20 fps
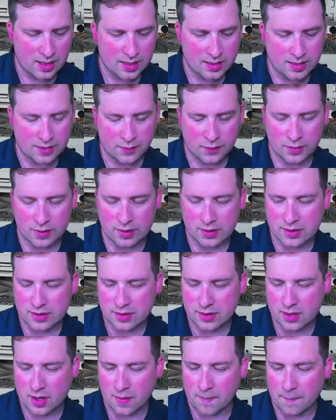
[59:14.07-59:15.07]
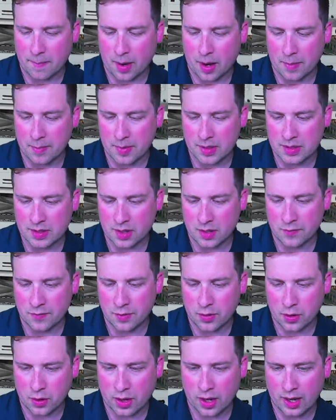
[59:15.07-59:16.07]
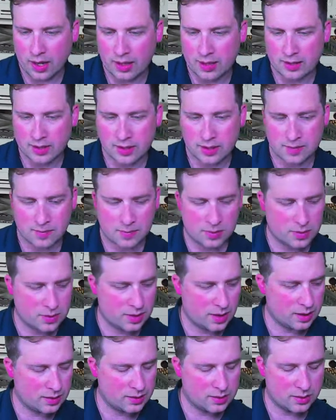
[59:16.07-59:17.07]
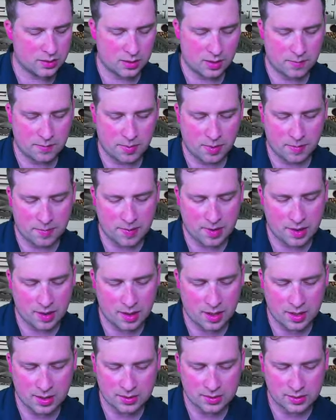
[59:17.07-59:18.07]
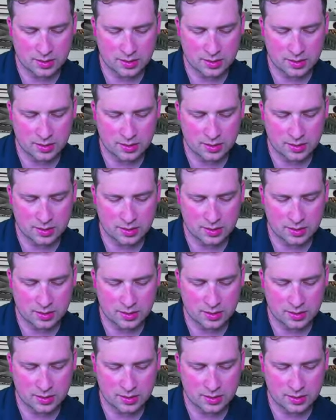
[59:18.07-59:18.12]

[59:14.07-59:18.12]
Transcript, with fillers: different compartments of your case because most cases are compartmentalized